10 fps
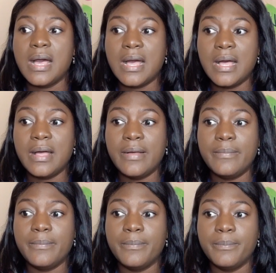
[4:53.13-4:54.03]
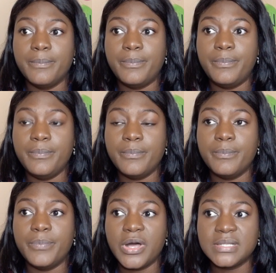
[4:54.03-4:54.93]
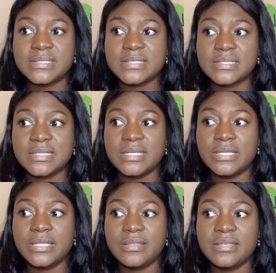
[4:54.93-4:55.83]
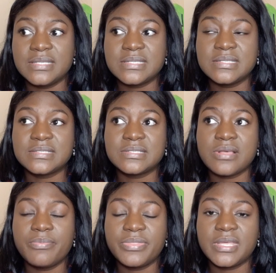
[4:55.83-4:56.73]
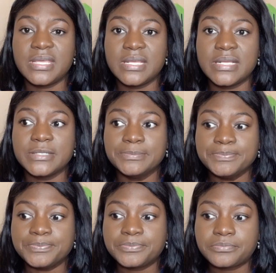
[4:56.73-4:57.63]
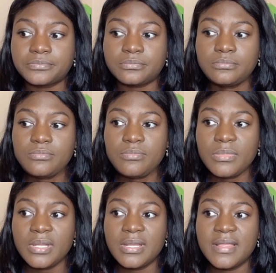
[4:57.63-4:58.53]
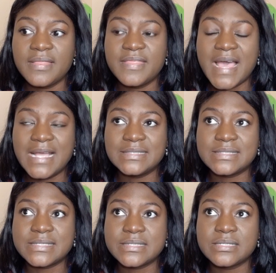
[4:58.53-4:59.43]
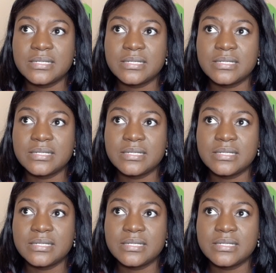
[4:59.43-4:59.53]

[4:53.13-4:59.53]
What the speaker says: But this is something that